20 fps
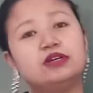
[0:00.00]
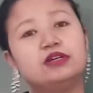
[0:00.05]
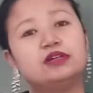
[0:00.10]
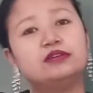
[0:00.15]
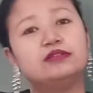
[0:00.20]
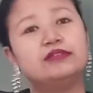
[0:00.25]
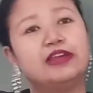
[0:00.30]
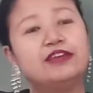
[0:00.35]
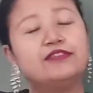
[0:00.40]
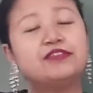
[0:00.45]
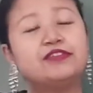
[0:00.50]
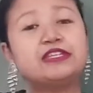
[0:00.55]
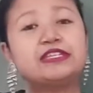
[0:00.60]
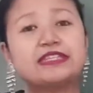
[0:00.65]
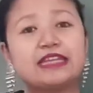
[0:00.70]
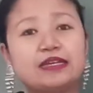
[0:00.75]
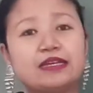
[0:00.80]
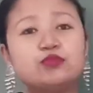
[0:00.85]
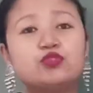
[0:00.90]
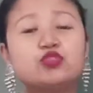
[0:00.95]
every
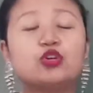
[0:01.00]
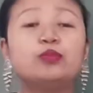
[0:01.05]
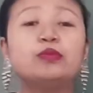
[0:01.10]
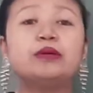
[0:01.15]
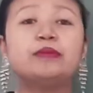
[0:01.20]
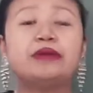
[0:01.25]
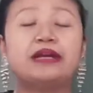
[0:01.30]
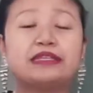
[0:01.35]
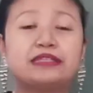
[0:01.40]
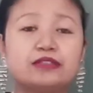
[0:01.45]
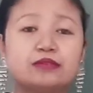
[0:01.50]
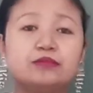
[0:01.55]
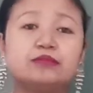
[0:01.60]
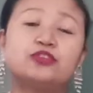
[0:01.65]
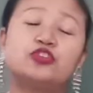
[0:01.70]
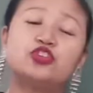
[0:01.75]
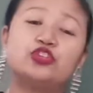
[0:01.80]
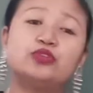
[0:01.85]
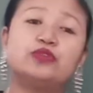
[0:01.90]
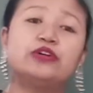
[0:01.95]
time Soma
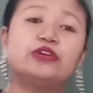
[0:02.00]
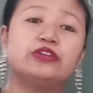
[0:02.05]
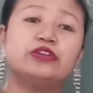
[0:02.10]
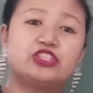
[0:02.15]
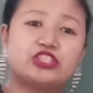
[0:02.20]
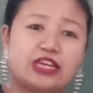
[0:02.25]
Madam threw her a